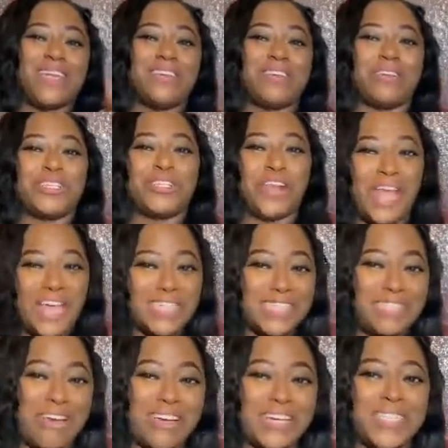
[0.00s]

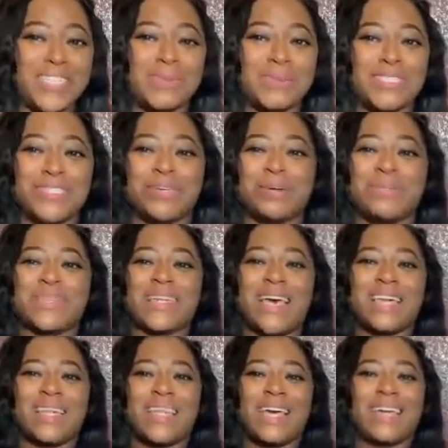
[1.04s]
trash talking she was doing was
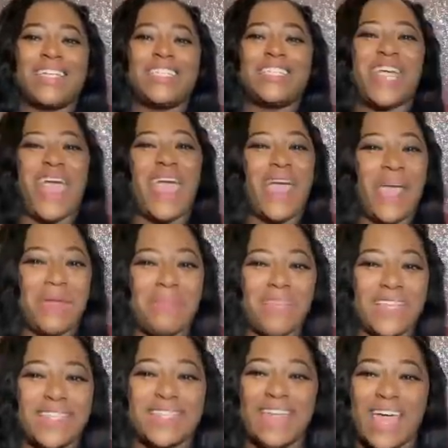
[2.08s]
kind of like a
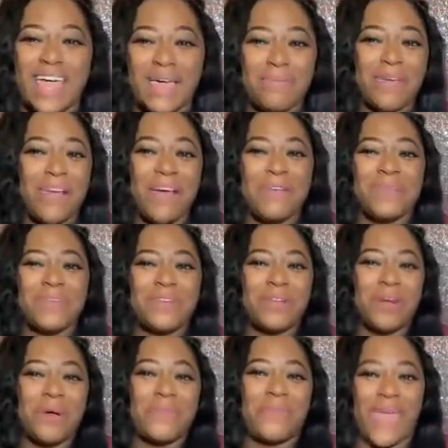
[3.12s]
stab in her,
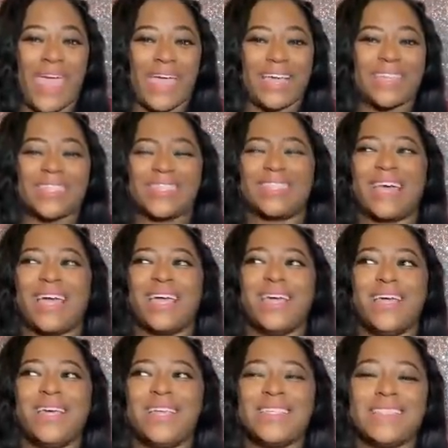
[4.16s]
back, because it's like,
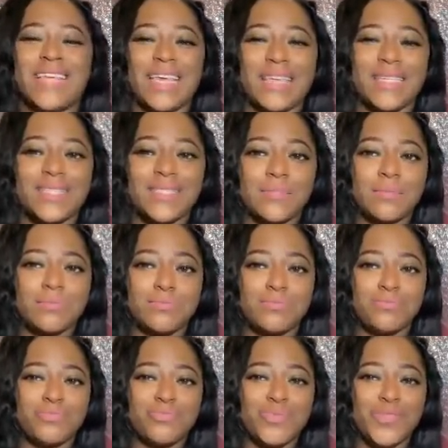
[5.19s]
sis,
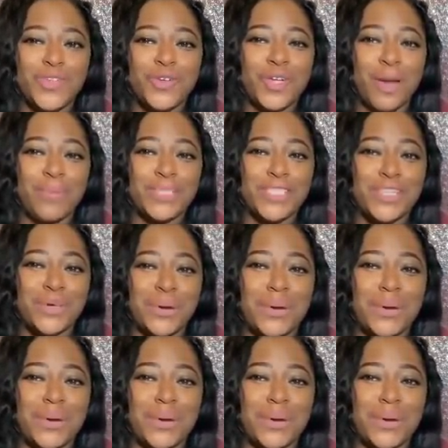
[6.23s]
you number two.